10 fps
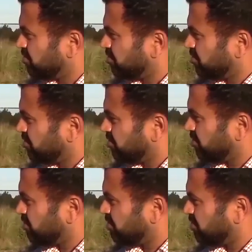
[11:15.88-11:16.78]

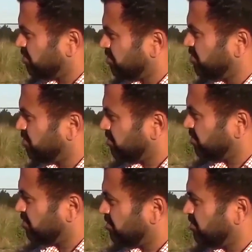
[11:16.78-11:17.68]

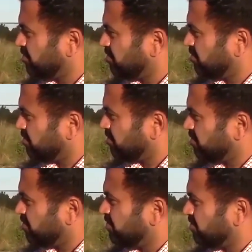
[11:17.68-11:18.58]

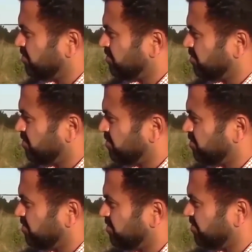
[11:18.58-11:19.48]

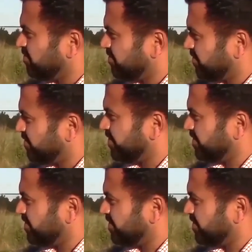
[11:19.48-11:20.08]
No words are spoken by the person on screen.